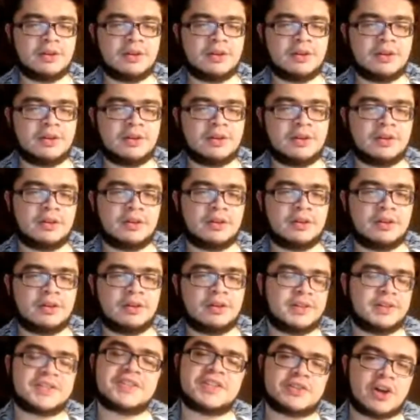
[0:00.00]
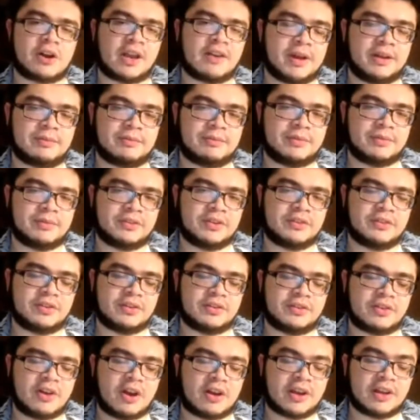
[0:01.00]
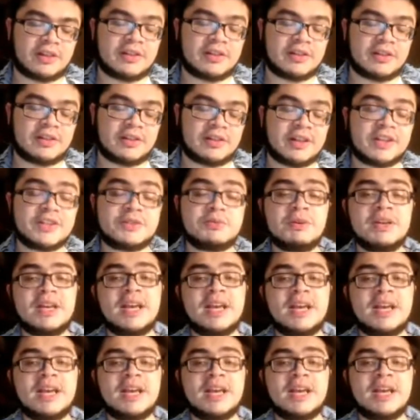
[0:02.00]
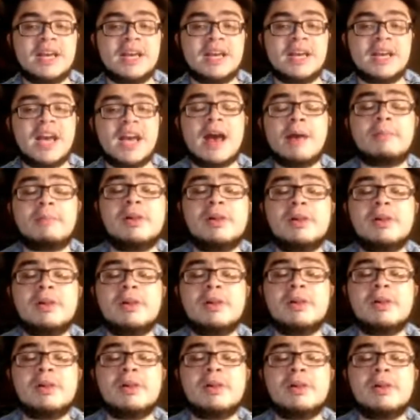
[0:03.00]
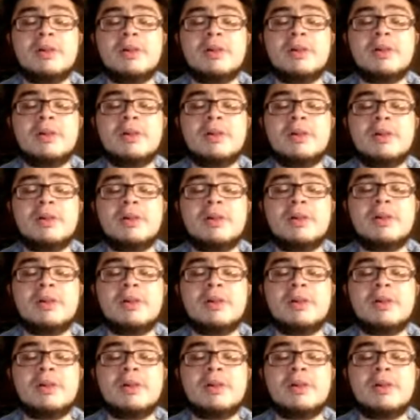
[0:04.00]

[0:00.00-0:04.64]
continue talking, everybody. Let's continue talking. Let's recap a little bit of the other